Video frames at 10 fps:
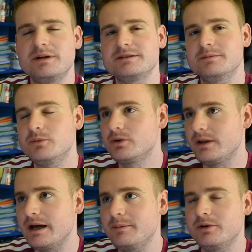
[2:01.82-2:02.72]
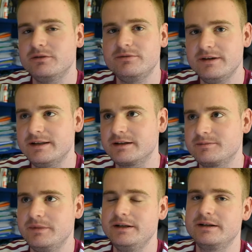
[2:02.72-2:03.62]
makes it more lipophilic,
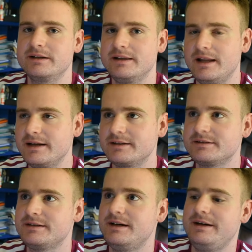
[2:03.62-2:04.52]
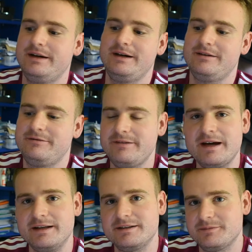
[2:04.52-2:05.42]
meaning it likes
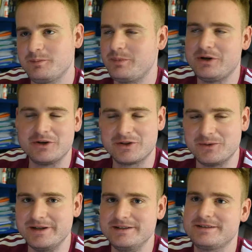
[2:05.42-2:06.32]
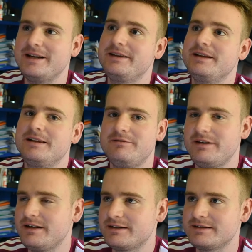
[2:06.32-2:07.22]
fat pathways. And the
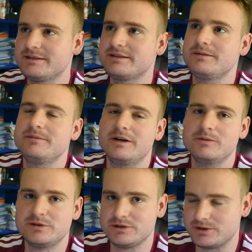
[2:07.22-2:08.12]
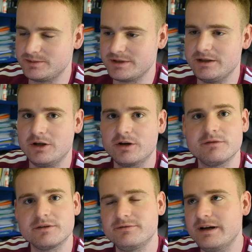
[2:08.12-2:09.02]
lymphatic system absorbs a lot of
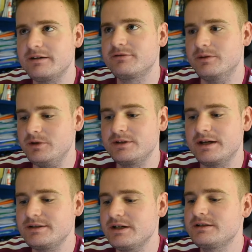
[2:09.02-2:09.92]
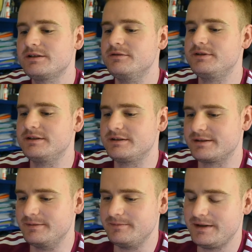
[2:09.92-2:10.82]
the fat from your digestive
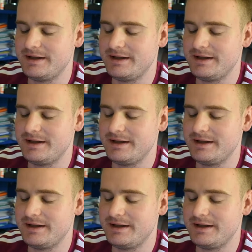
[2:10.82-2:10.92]
system.